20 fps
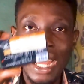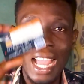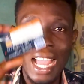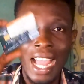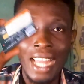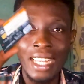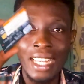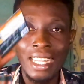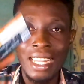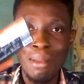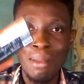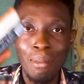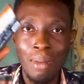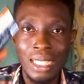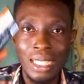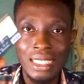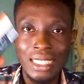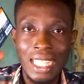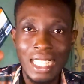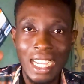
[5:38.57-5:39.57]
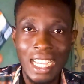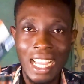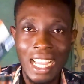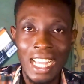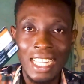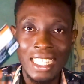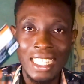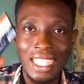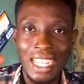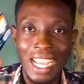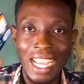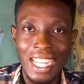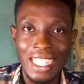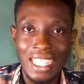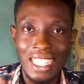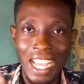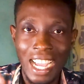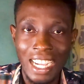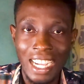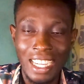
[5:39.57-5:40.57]
and a MasterCard
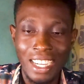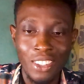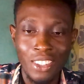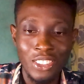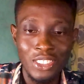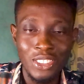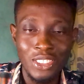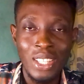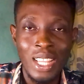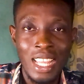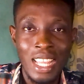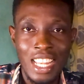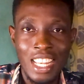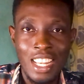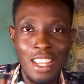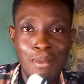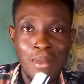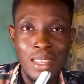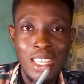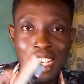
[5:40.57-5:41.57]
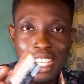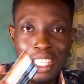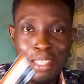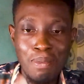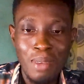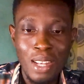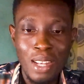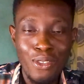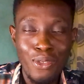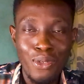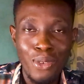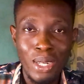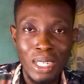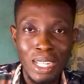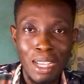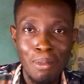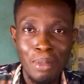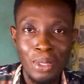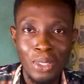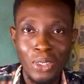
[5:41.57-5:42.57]
card account. Let me explain
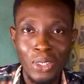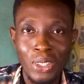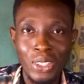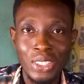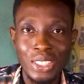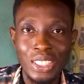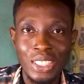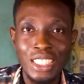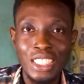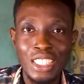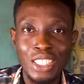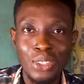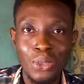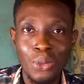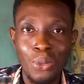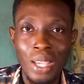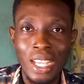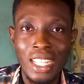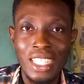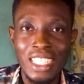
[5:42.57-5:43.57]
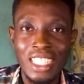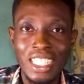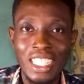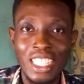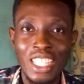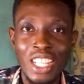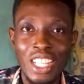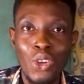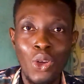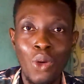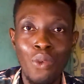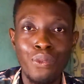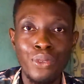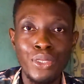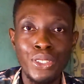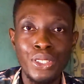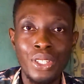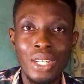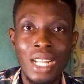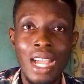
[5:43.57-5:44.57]
further, because this is where the
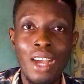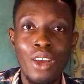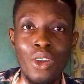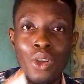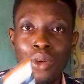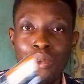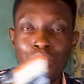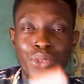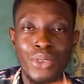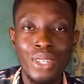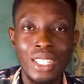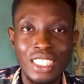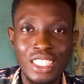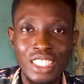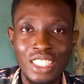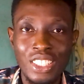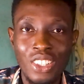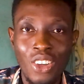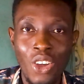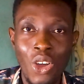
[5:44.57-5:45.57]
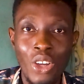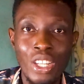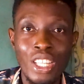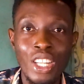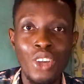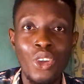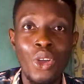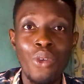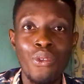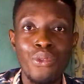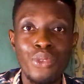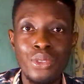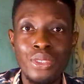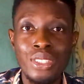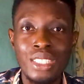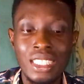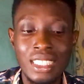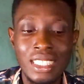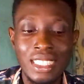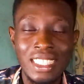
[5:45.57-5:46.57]
confusional conference or the
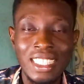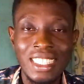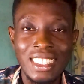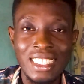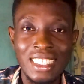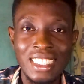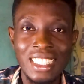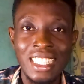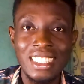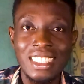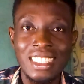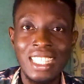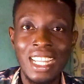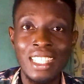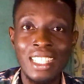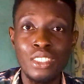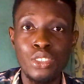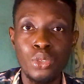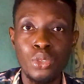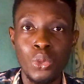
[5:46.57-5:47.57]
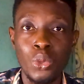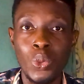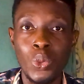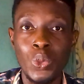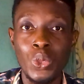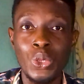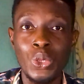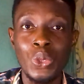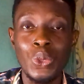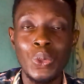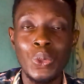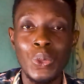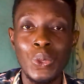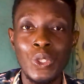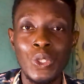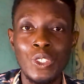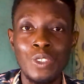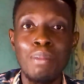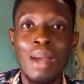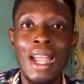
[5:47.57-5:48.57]
confusing state starts
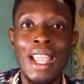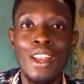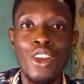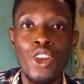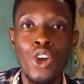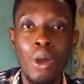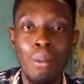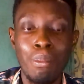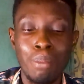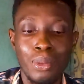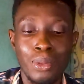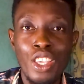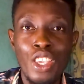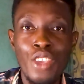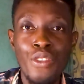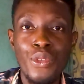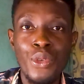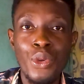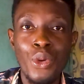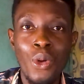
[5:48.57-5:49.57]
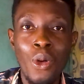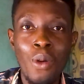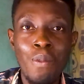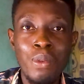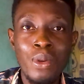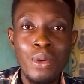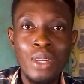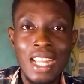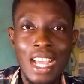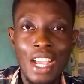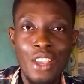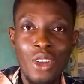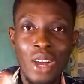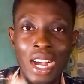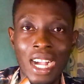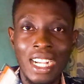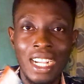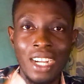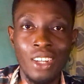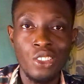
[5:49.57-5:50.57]
to, pile up. If you open that your
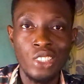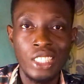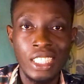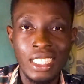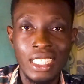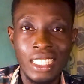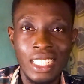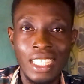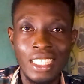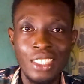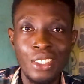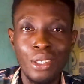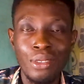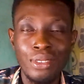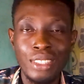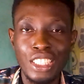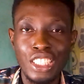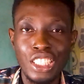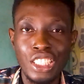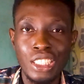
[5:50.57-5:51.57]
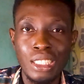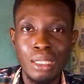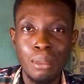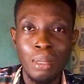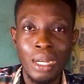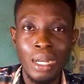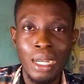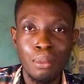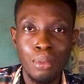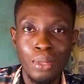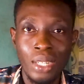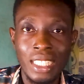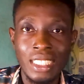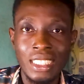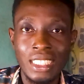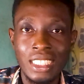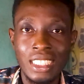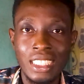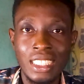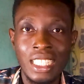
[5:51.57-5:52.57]
account in any of the GT Bank
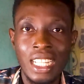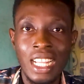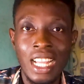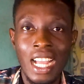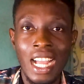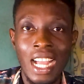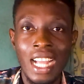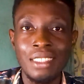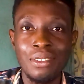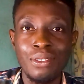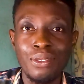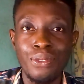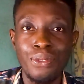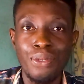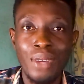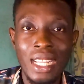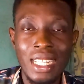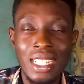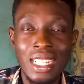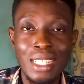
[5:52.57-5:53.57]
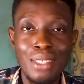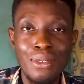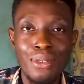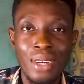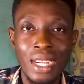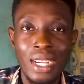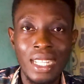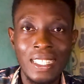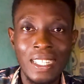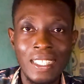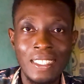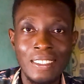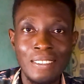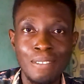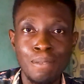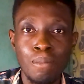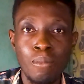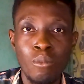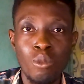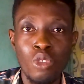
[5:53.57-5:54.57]
branch and
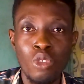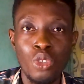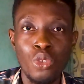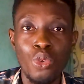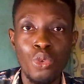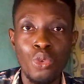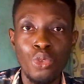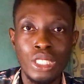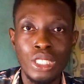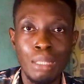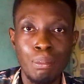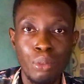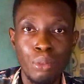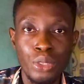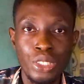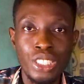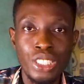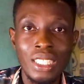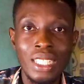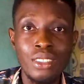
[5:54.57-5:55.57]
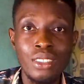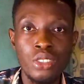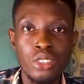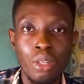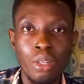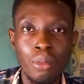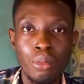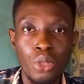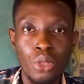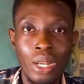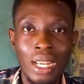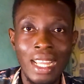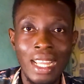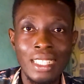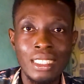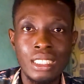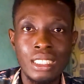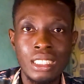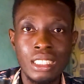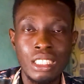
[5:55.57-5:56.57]
finally you deposited some
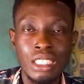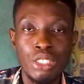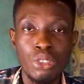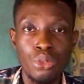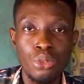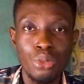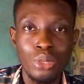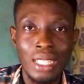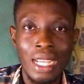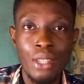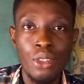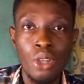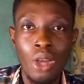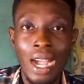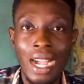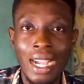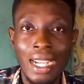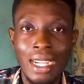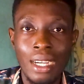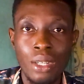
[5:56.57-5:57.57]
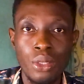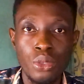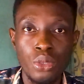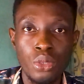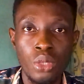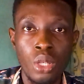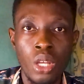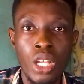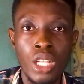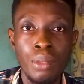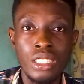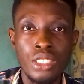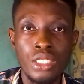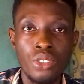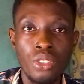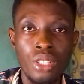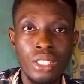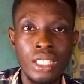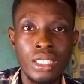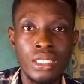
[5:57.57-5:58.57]
dollars into that your account, it's
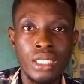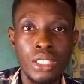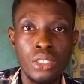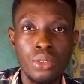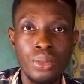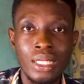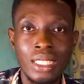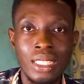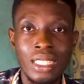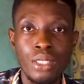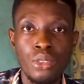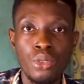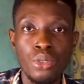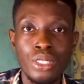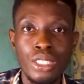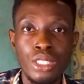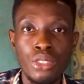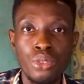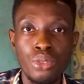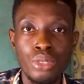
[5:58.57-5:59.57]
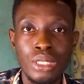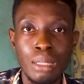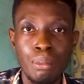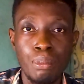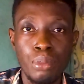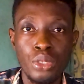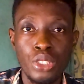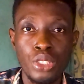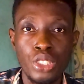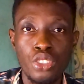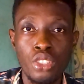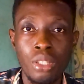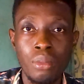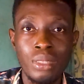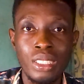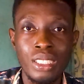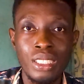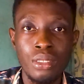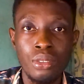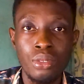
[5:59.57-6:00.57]
not necessary that you need to deposit
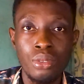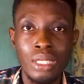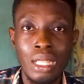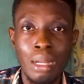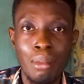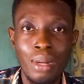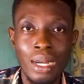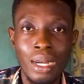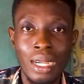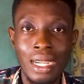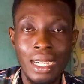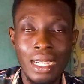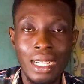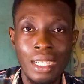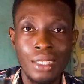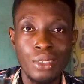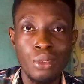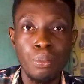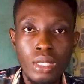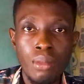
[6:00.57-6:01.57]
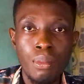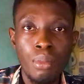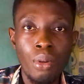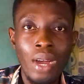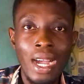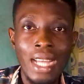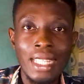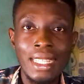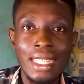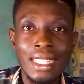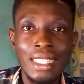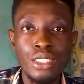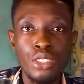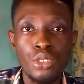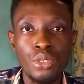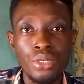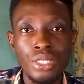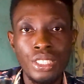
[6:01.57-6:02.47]
something into that bank account, but at least you